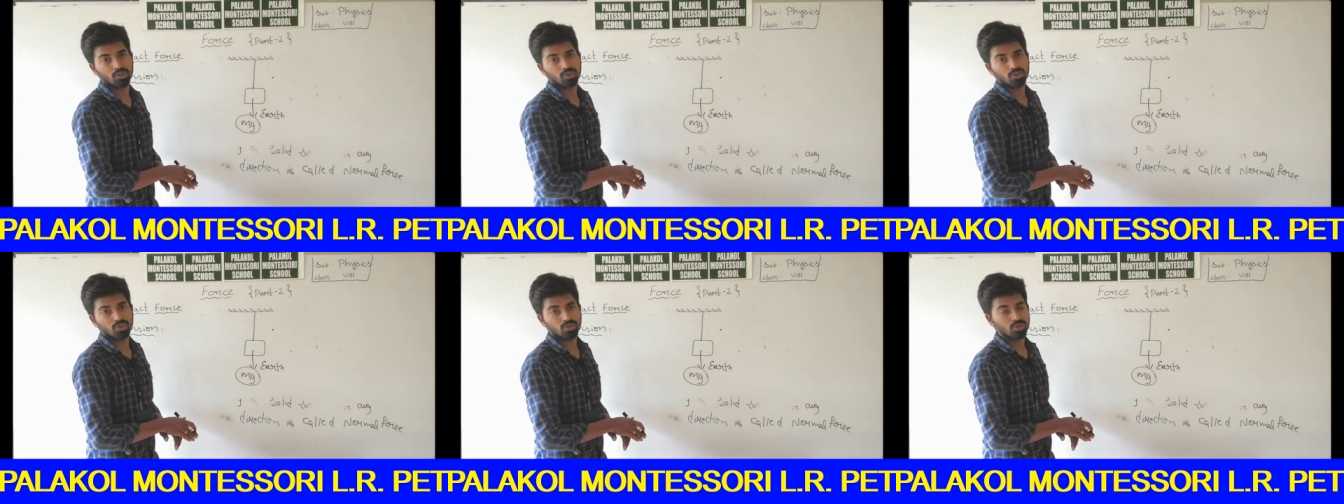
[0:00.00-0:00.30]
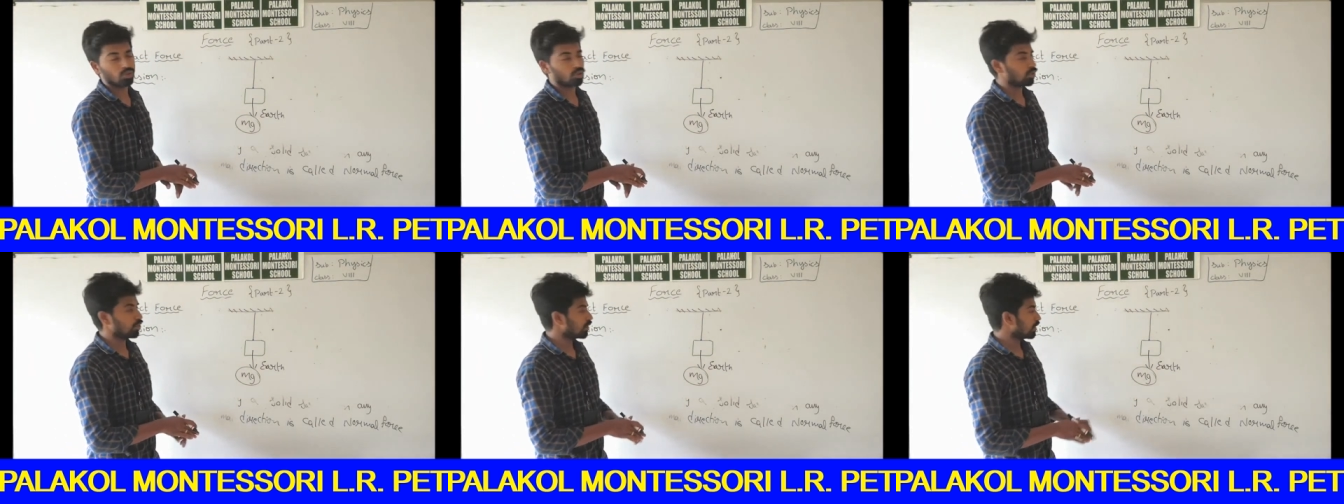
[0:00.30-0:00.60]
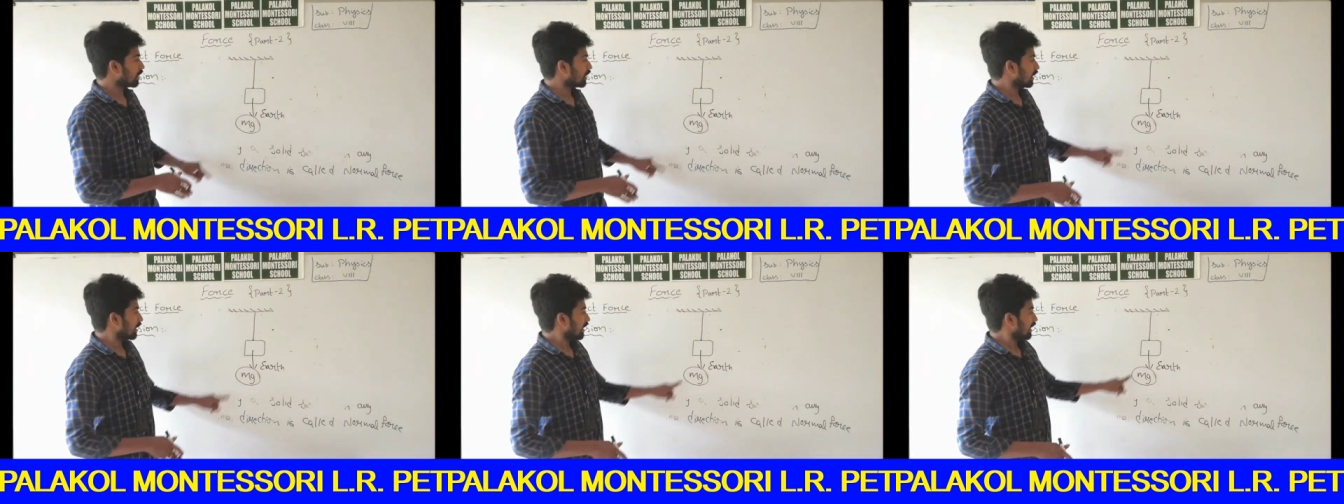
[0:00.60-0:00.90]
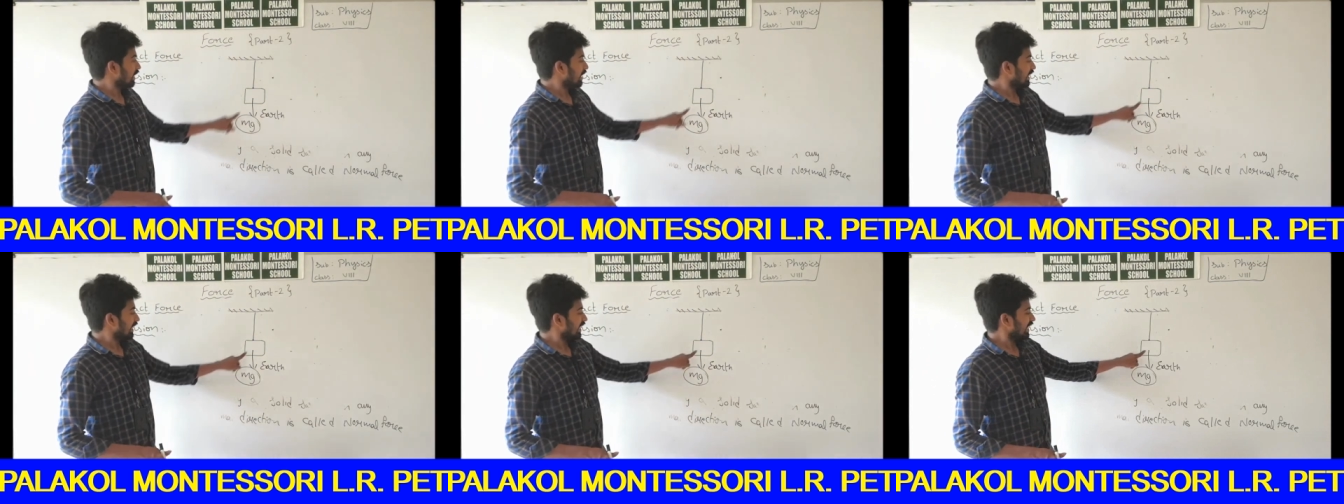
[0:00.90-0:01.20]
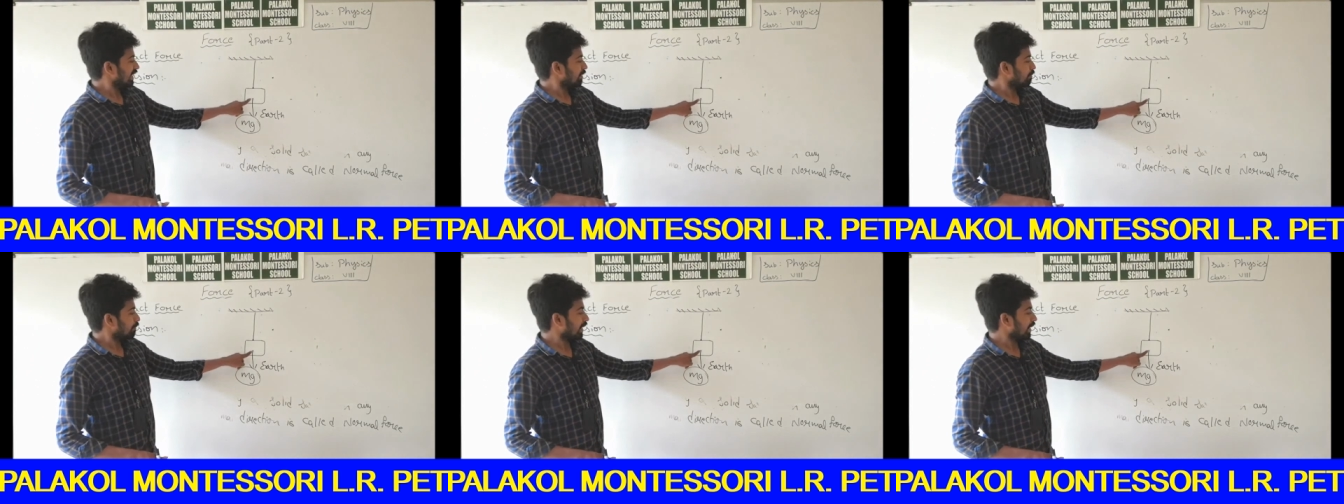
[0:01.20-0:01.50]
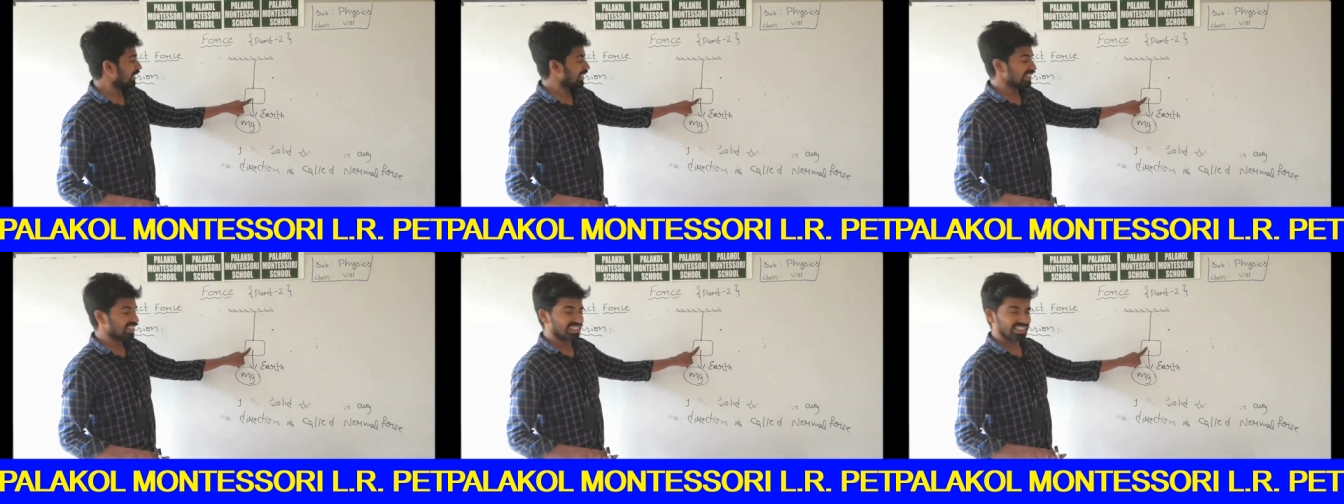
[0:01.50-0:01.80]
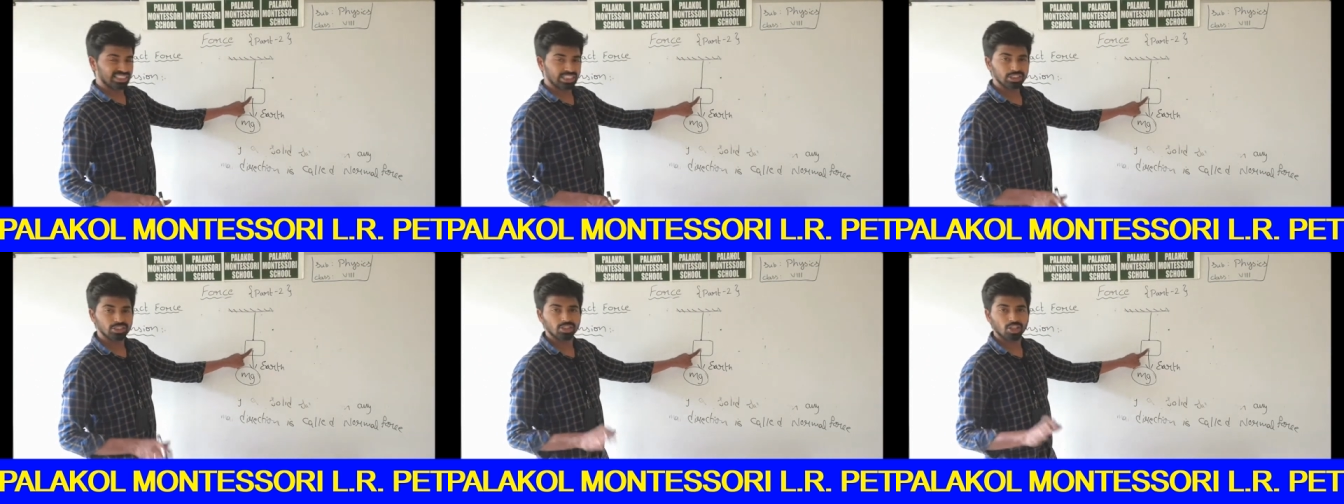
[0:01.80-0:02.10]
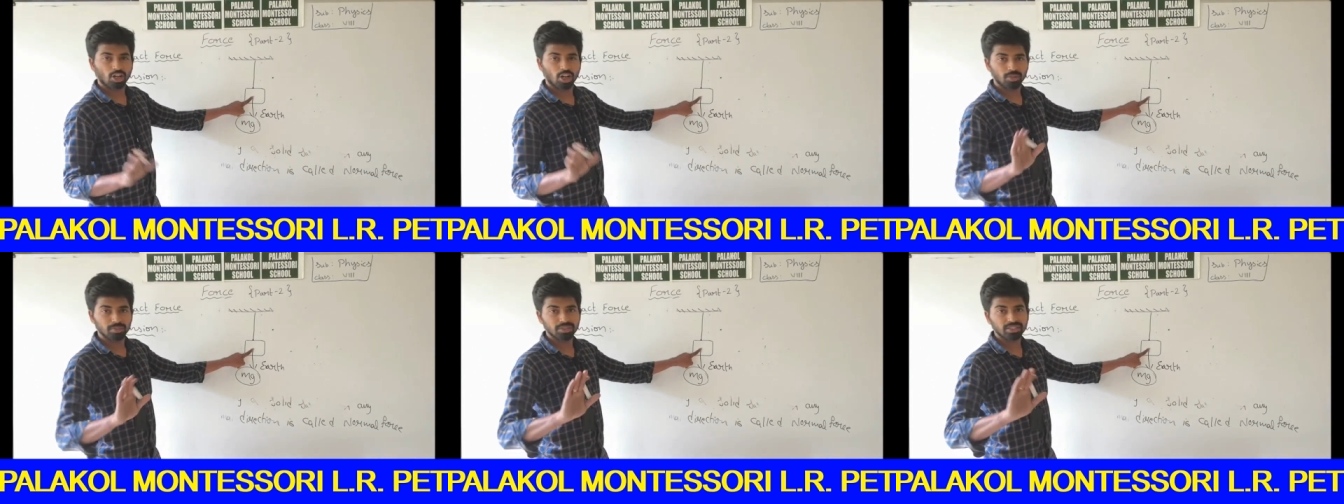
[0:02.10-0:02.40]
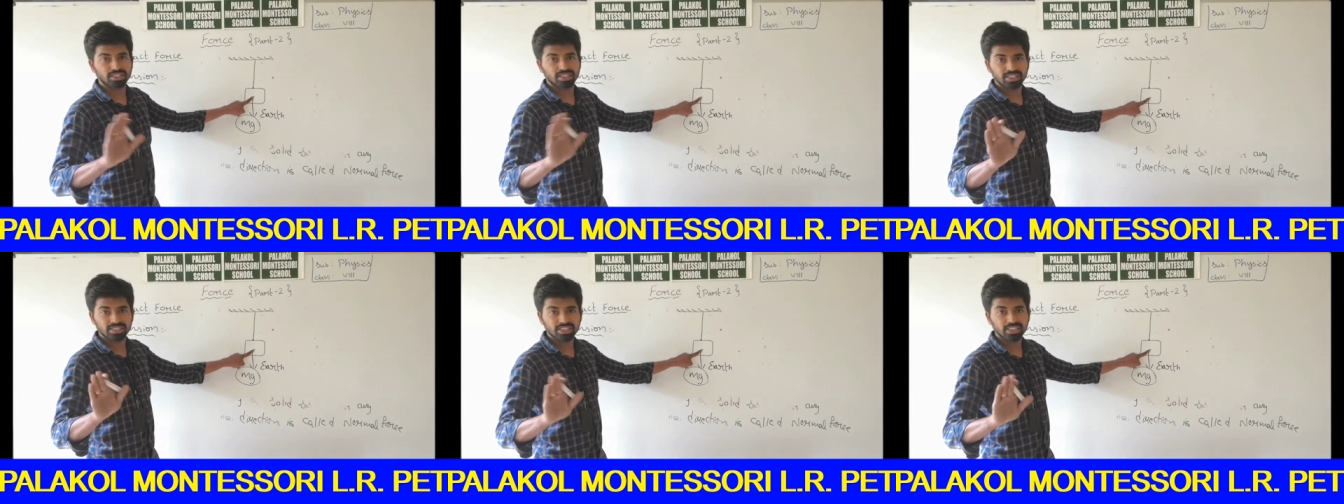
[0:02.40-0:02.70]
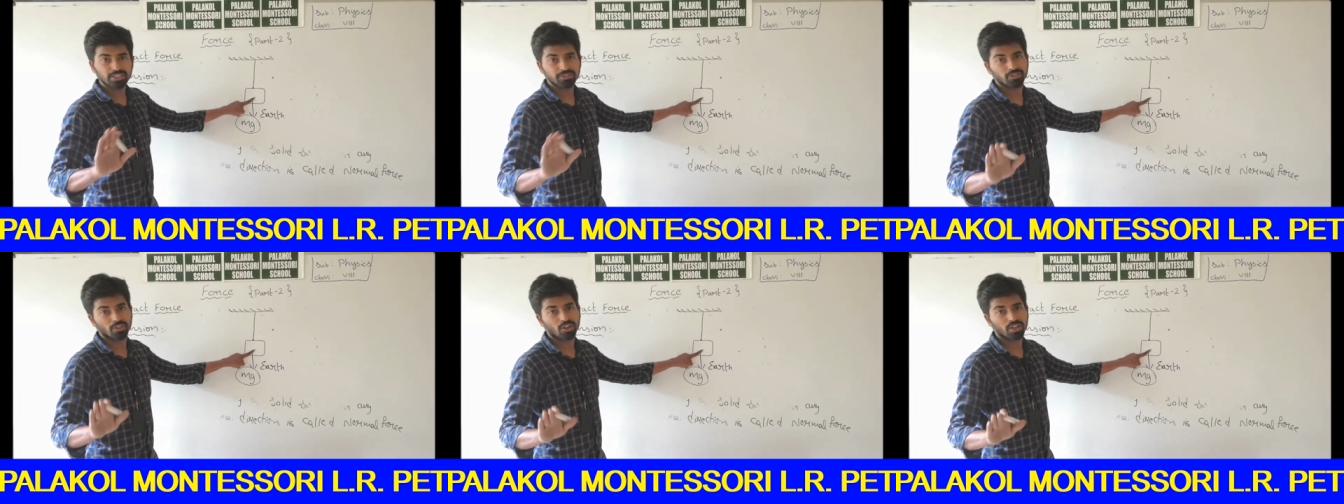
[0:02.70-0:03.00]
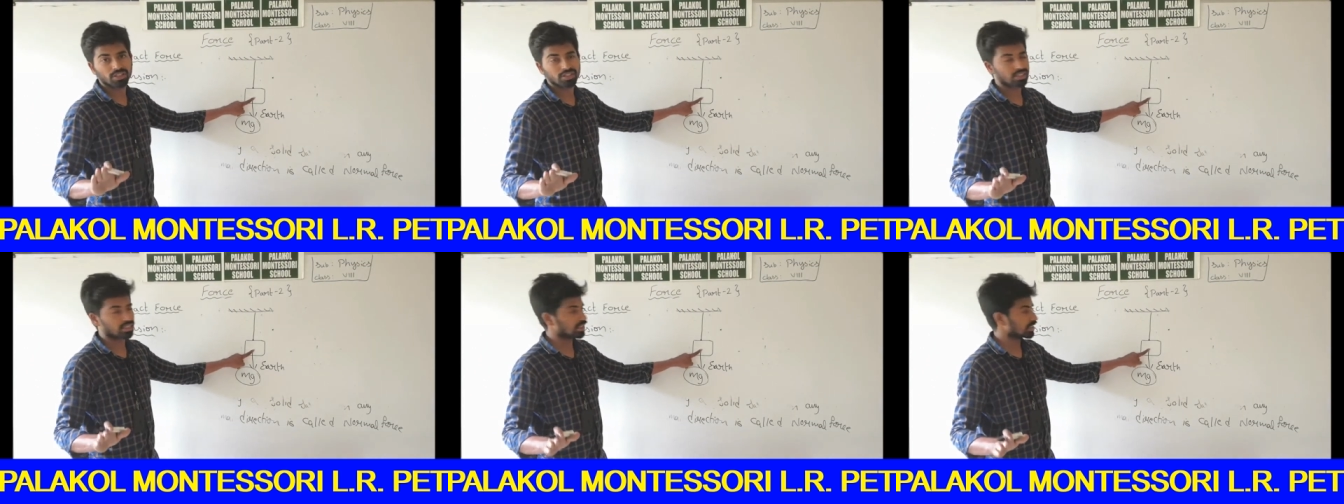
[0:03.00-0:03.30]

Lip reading: So, but this object does not falls.